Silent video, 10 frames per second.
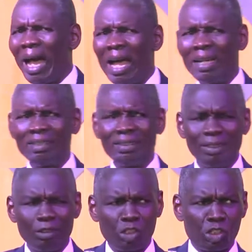
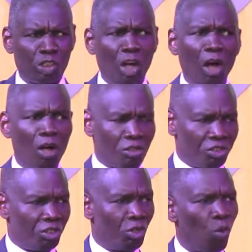and
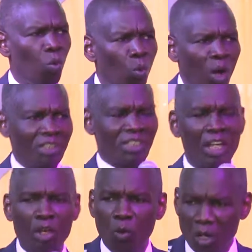shows you what
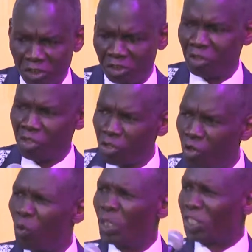he wants to
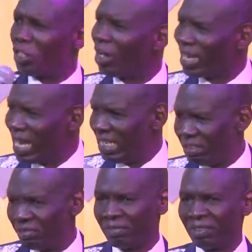do with your
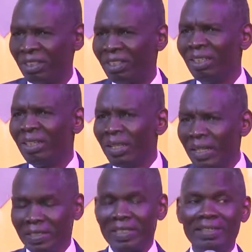life,
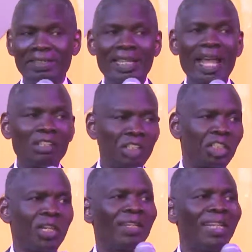his
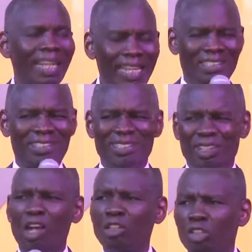intention is
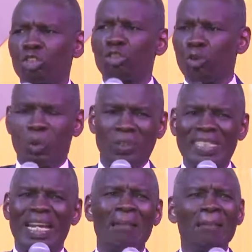not to
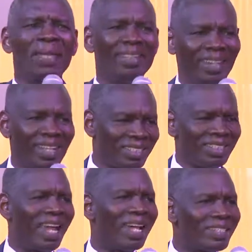terminate
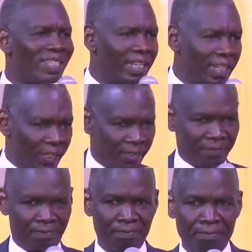that
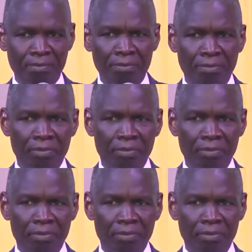dealing